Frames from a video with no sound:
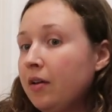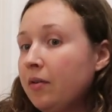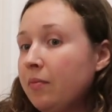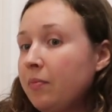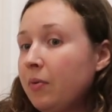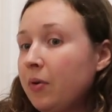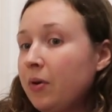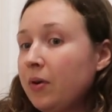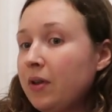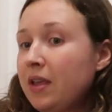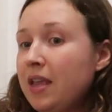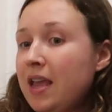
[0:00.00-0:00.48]

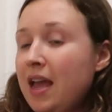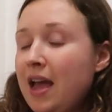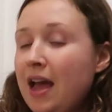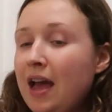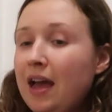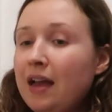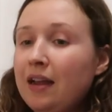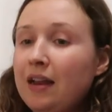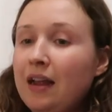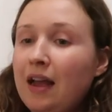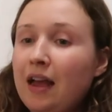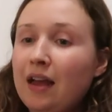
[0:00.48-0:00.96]
But
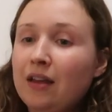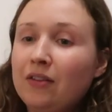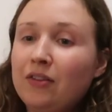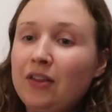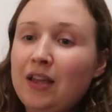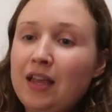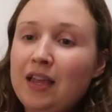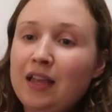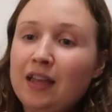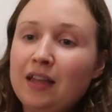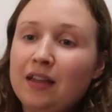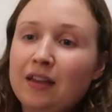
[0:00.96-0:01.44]
yeah, I
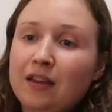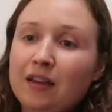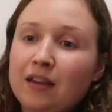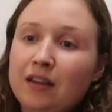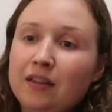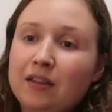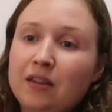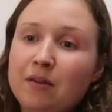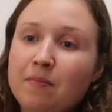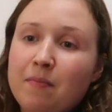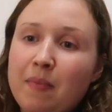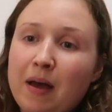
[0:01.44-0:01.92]
think
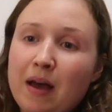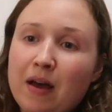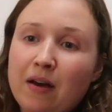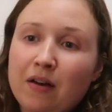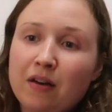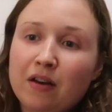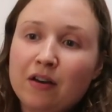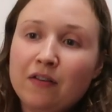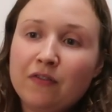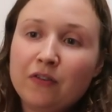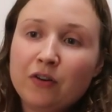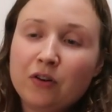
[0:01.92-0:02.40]
the
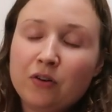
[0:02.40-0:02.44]
mark of